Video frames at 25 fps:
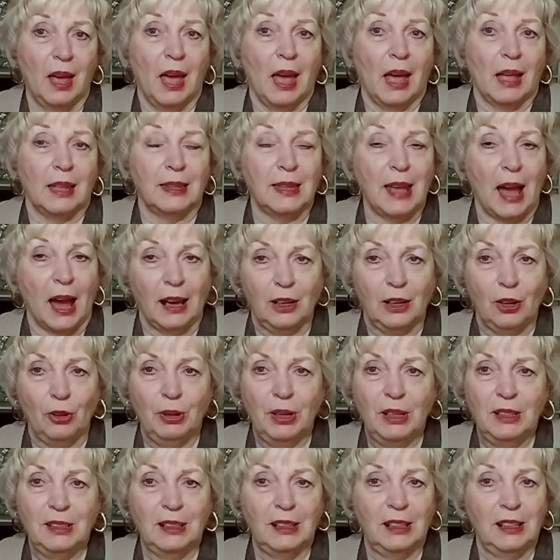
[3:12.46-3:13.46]
Not
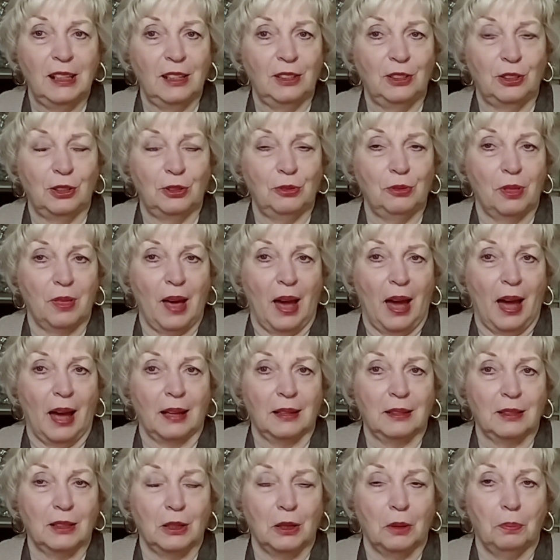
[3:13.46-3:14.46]
only did he do
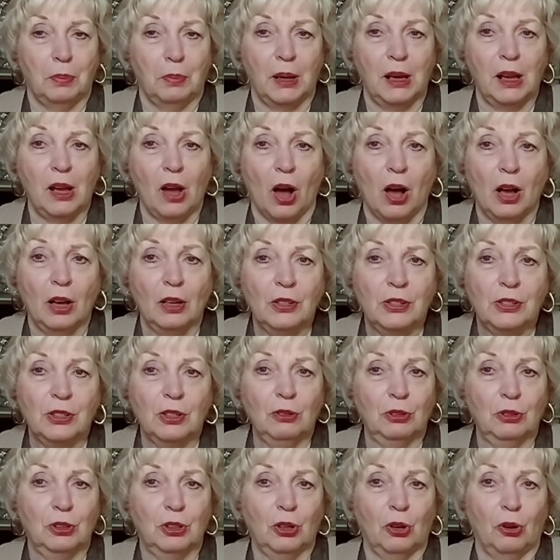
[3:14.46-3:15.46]
that, but he
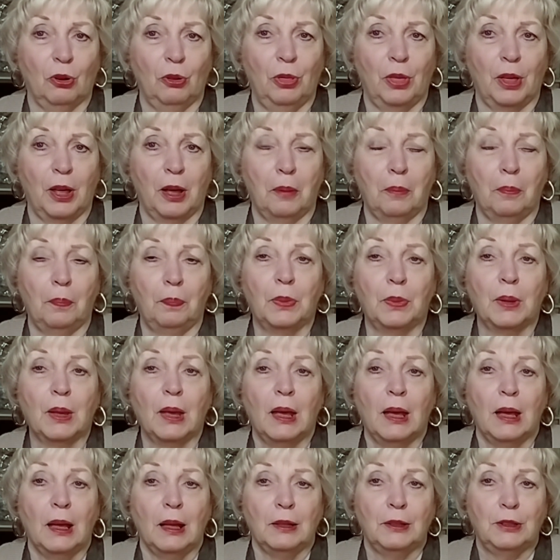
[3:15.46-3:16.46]
also told them
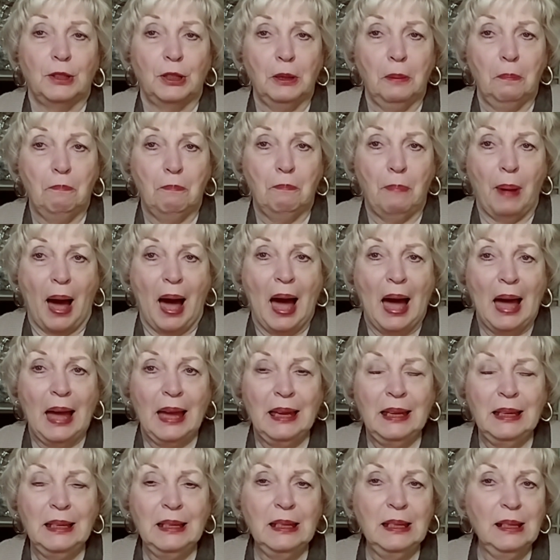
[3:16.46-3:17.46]
to
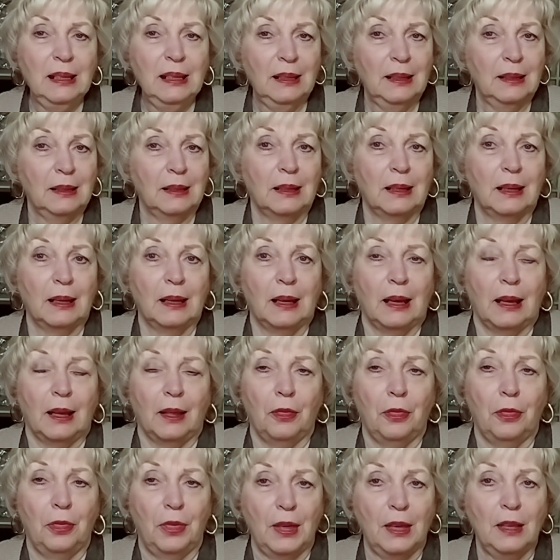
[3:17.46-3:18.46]
bind
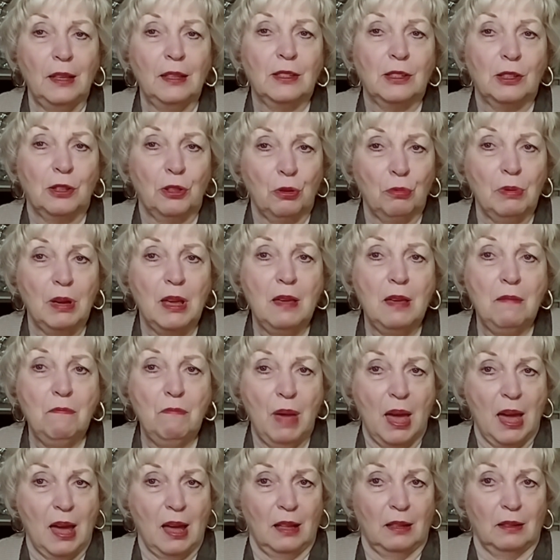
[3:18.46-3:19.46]
these 3
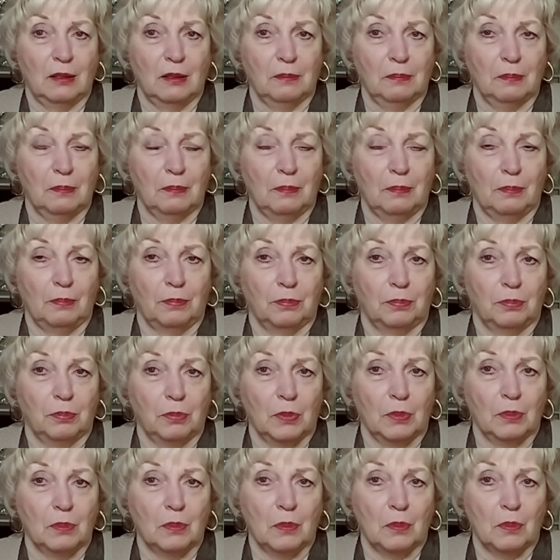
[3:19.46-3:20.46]
men
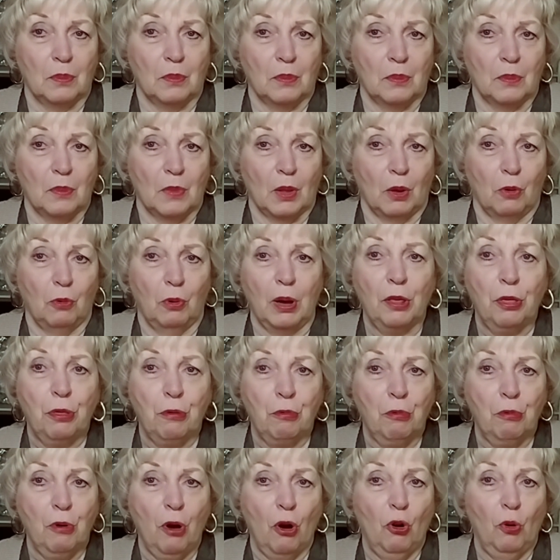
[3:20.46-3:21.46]
with
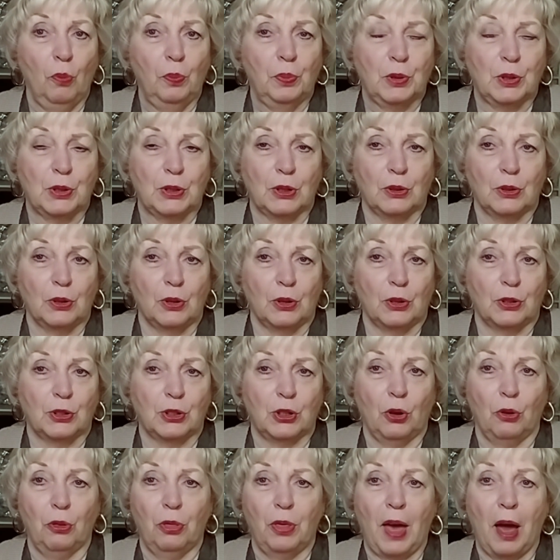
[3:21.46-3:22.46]
ropes
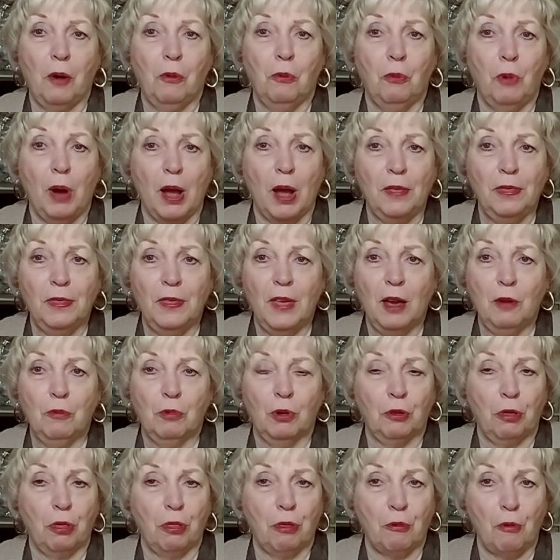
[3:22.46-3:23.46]
so that when they
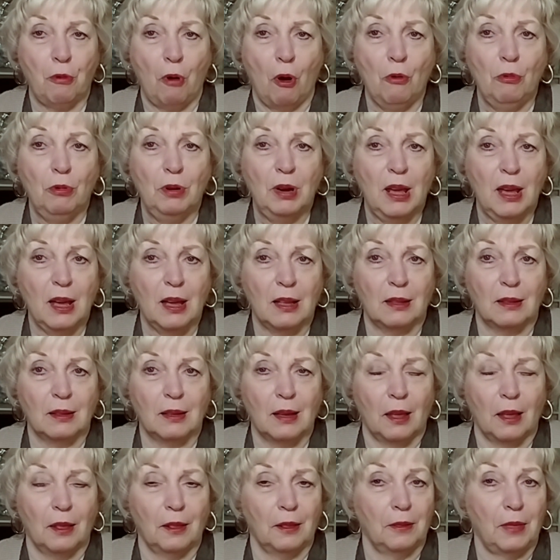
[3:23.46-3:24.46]
were thrown in,
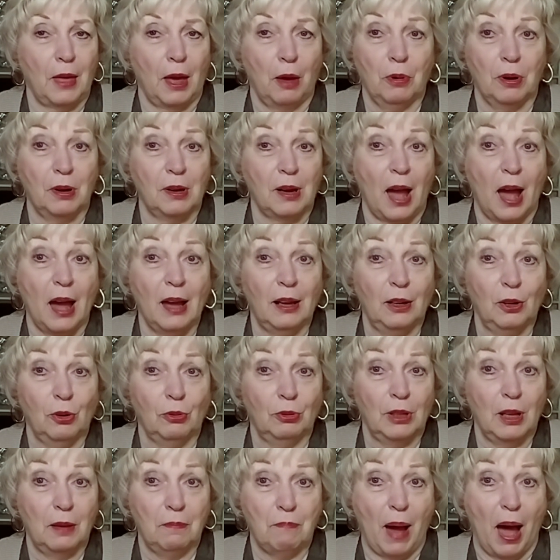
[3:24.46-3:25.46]
they were not
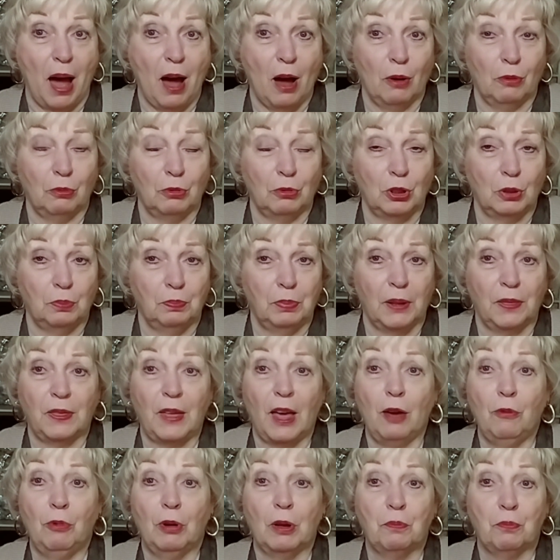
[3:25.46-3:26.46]
only bound, but
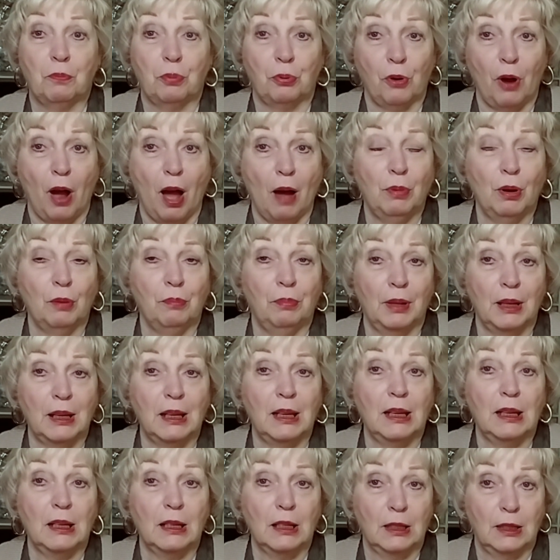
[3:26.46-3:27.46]
they would
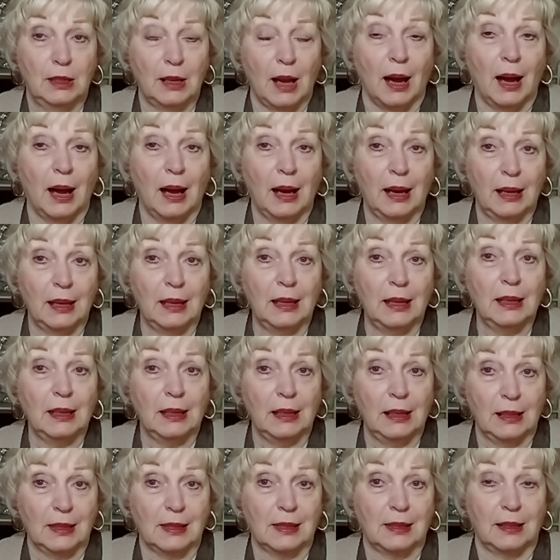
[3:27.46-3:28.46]
probably die
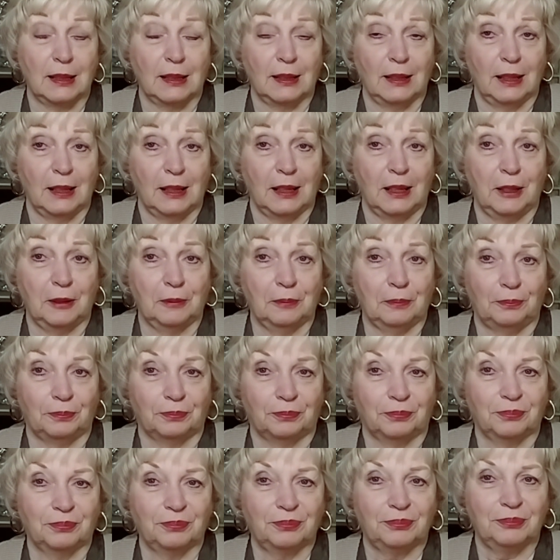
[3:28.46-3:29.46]
instantly.
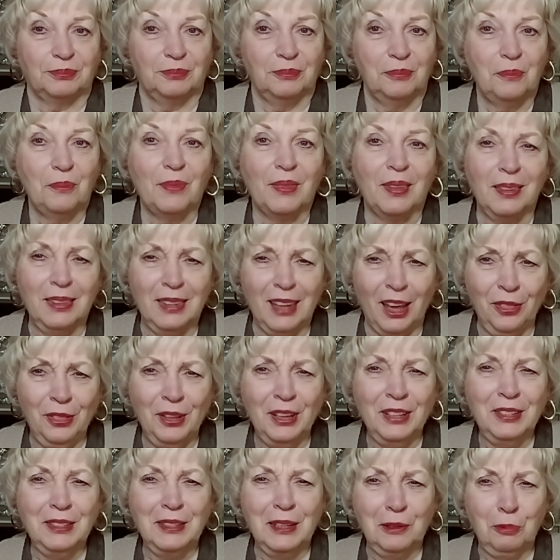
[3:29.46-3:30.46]
Now
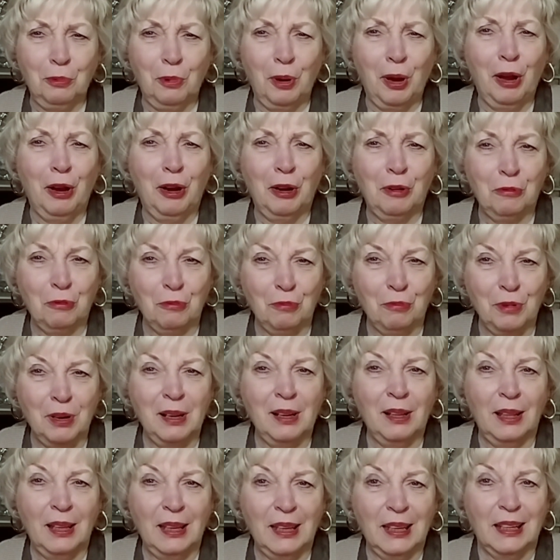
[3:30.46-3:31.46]
this is where it
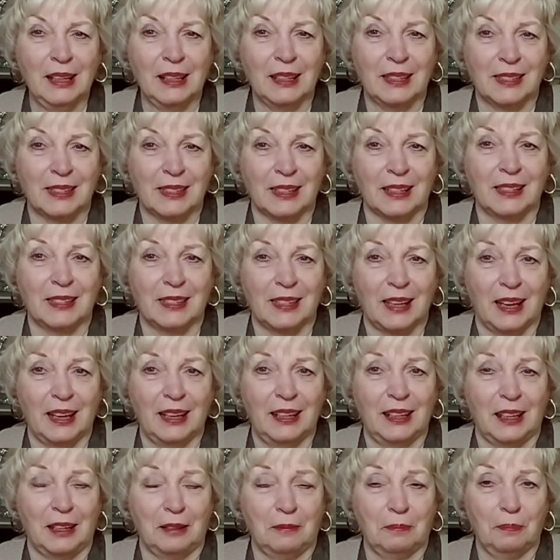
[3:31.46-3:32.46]
really gets
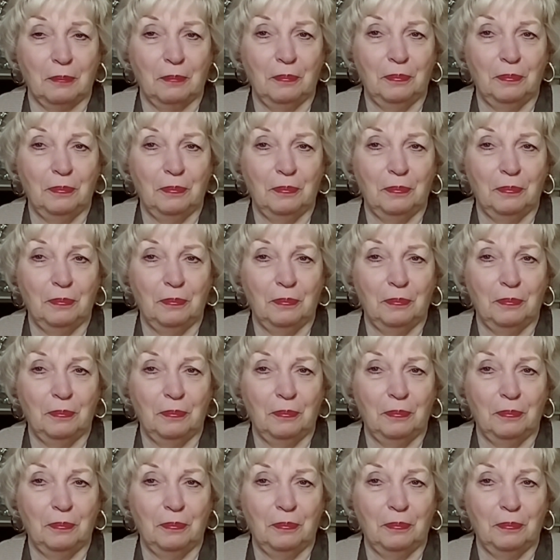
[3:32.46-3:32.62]
exciting.